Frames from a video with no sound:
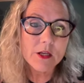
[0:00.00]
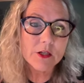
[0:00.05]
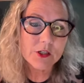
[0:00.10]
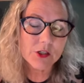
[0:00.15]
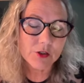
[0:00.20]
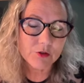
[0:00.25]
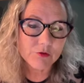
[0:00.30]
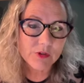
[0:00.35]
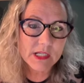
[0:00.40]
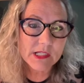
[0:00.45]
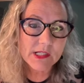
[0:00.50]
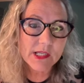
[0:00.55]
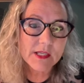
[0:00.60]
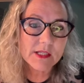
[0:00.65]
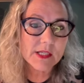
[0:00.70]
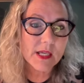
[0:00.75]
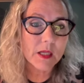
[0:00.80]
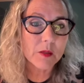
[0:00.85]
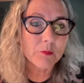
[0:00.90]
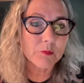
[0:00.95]

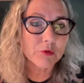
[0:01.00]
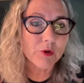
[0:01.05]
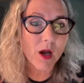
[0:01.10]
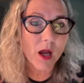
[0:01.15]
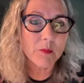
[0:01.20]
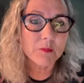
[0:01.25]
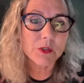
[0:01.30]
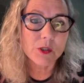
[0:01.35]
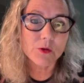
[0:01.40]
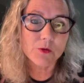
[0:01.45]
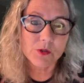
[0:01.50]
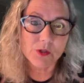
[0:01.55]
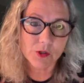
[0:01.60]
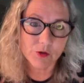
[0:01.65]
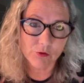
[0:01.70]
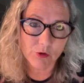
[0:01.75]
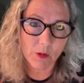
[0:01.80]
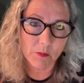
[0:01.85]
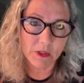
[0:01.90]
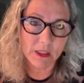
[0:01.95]
Teresa's impromptu
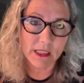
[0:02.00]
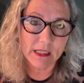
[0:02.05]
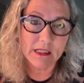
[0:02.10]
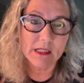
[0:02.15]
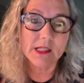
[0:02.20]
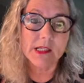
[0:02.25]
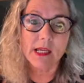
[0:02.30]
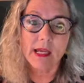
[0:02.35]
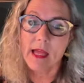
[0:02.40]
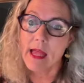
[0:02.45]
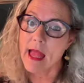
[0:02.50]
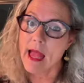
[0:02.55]
scribblings